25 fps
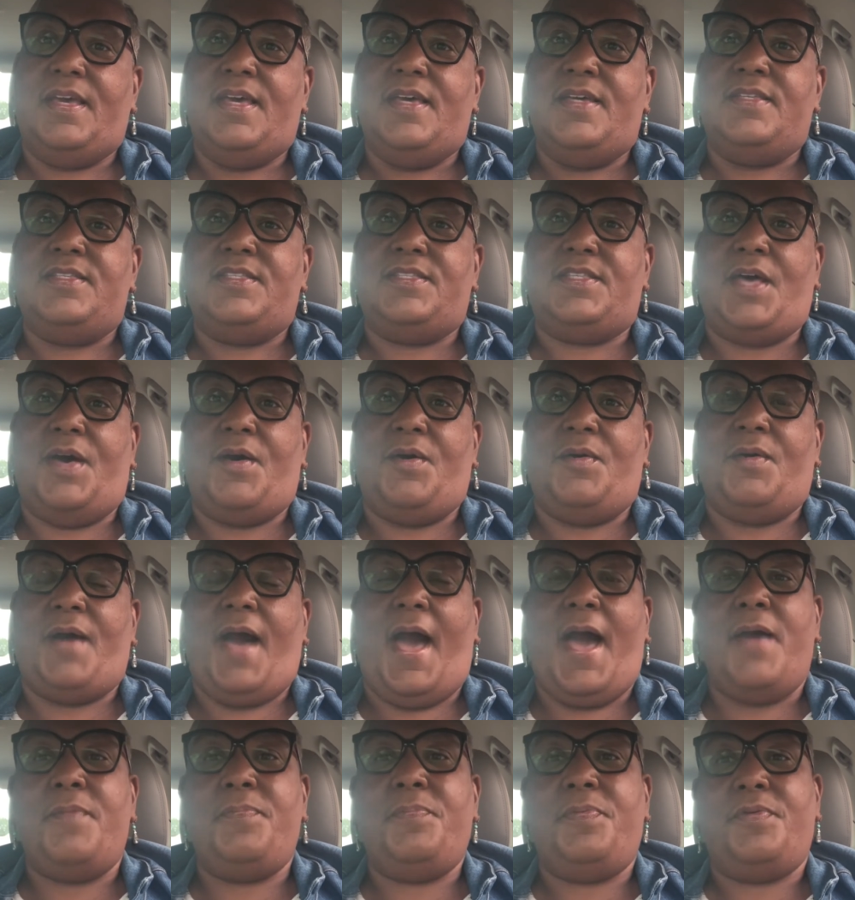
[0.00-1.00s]
So
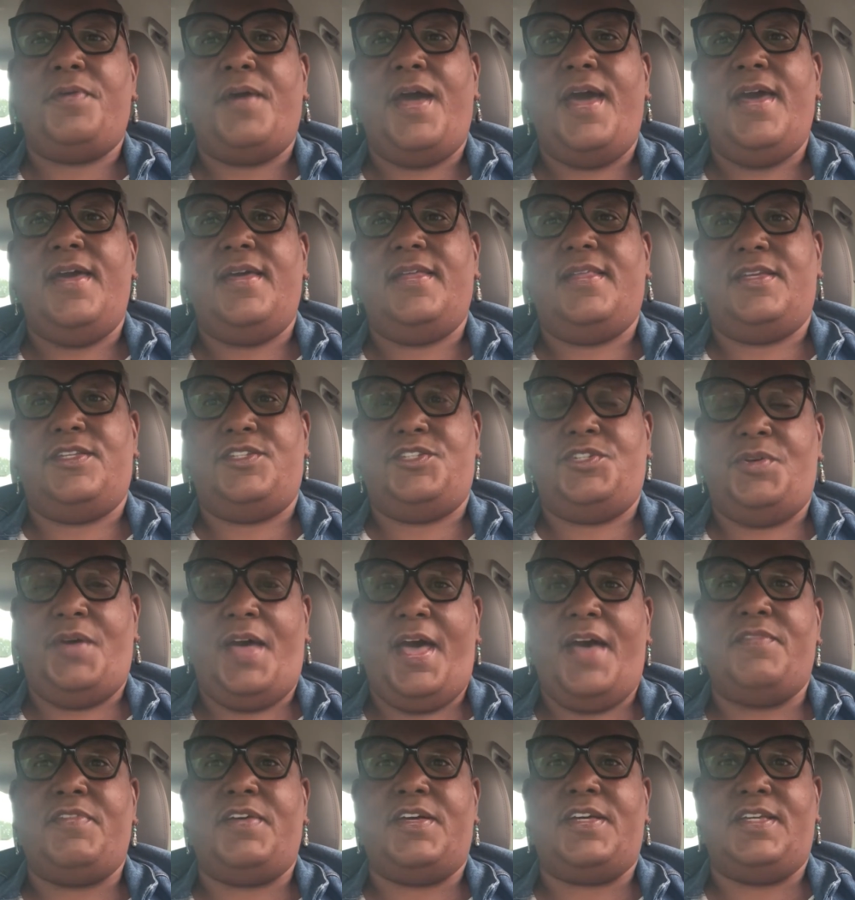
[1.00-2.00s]
I pray that you
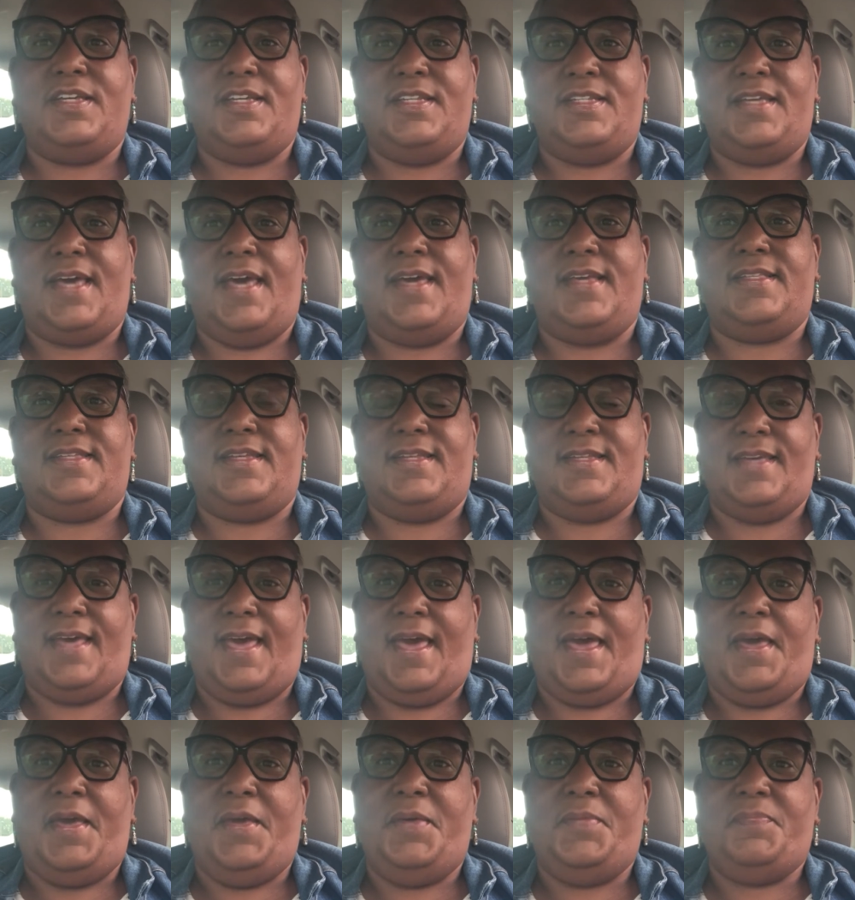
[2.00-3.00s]
have a good day
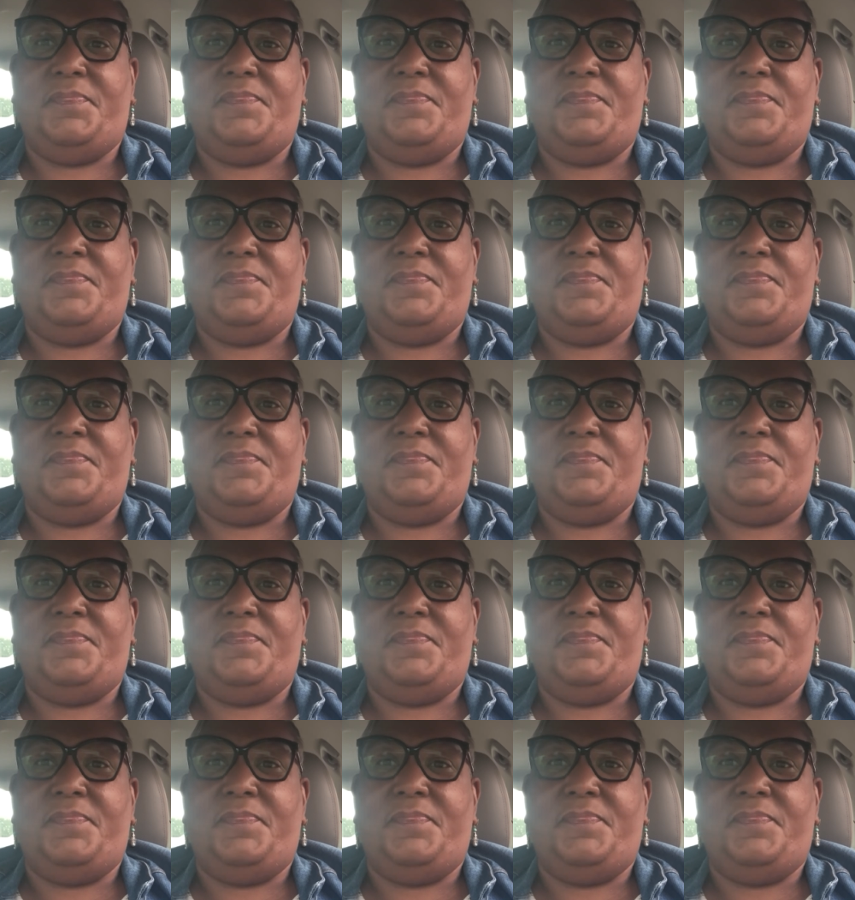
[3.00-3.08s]
today.